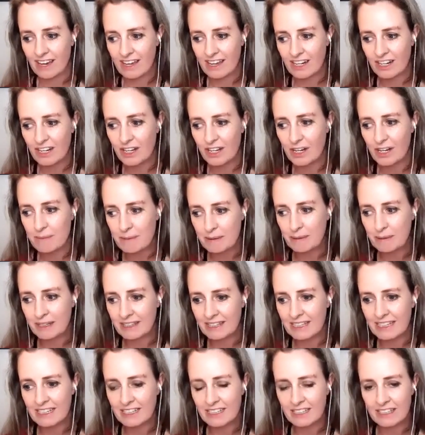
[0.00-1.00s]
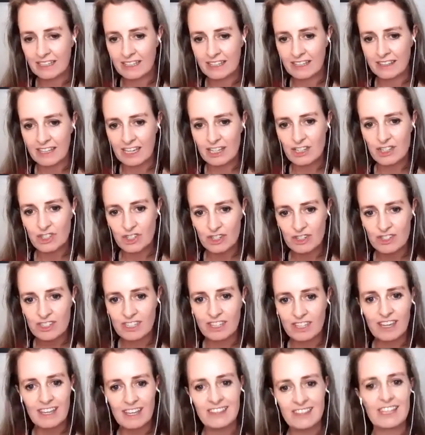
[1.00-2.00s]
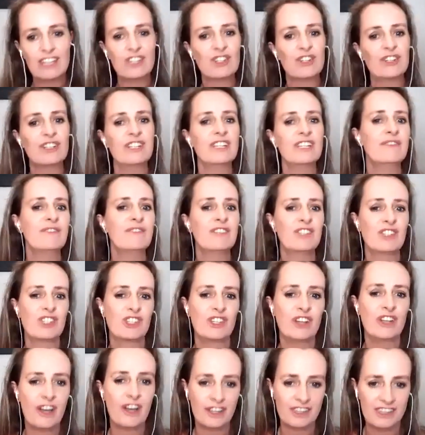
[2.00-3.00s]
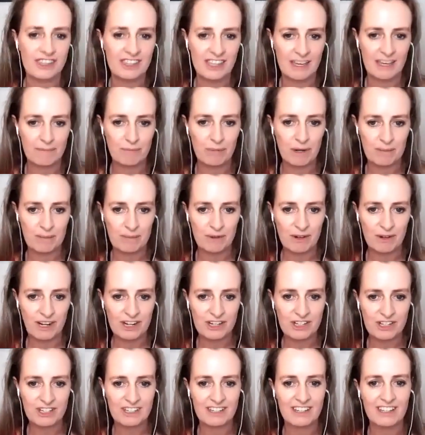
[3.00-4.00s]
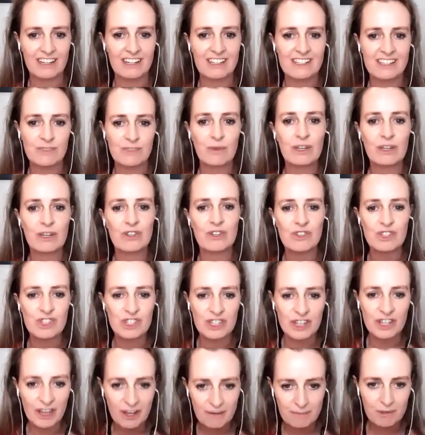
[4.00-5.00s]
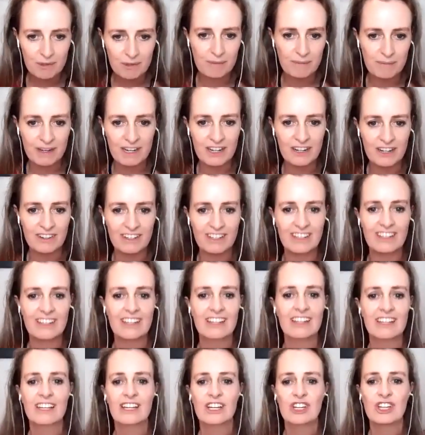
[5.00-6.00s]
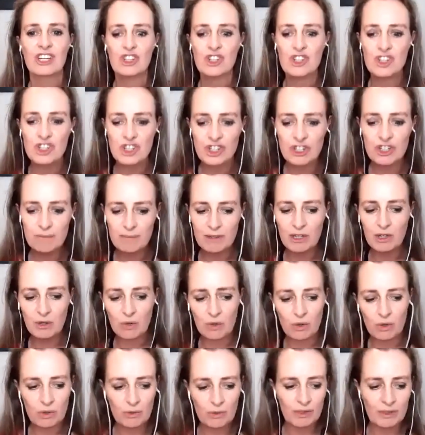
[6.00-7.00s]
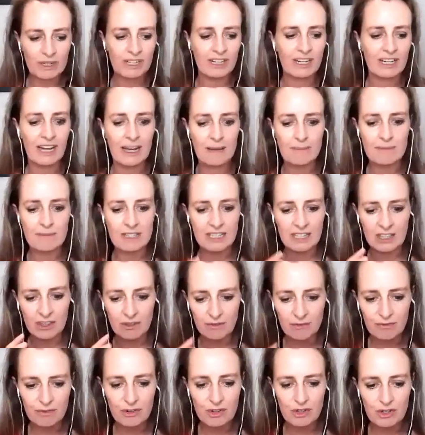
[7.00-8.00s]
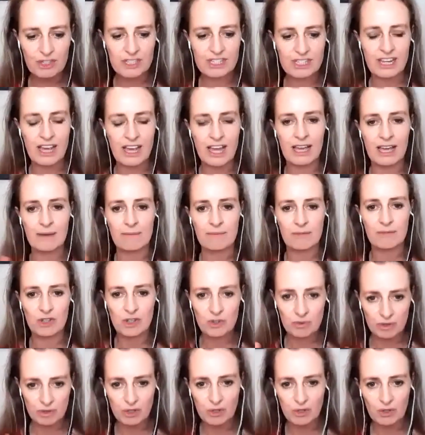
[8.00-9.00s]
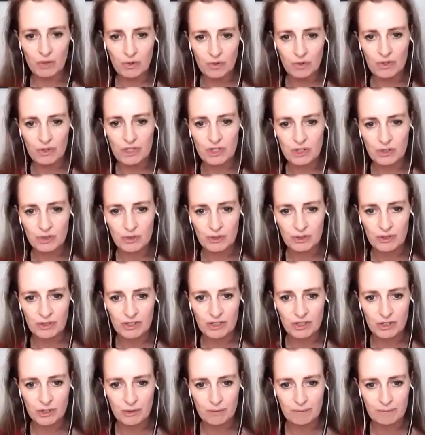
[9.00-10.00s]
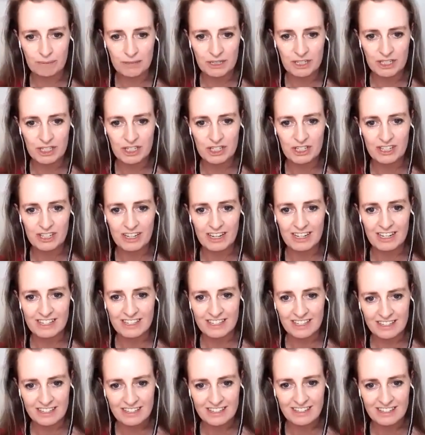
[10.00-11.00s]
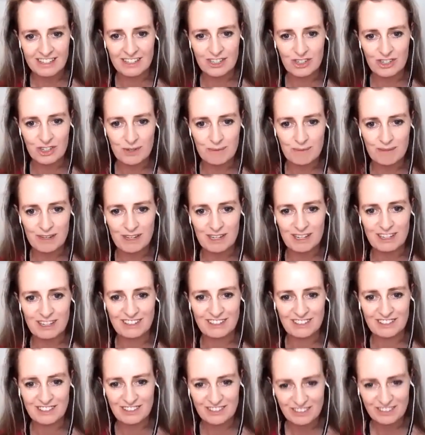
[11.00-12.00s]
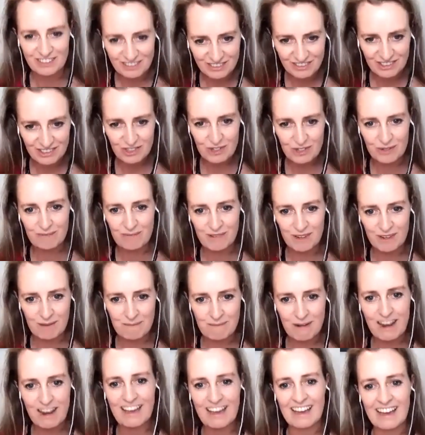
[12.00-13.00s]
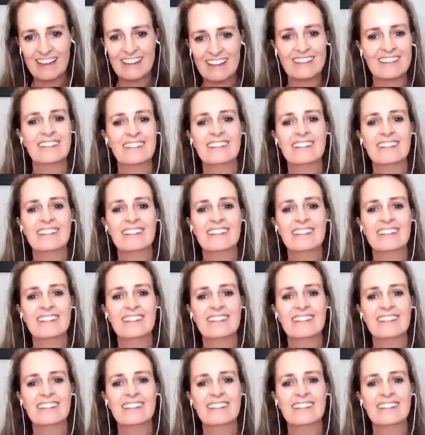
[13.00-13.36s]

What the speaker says: And a lot of people, I think, they're so scared they don't even start that preparation. And it's when you start preparing, you should be awkward and clumsy the first time you record your pitch and send it in to me to apply.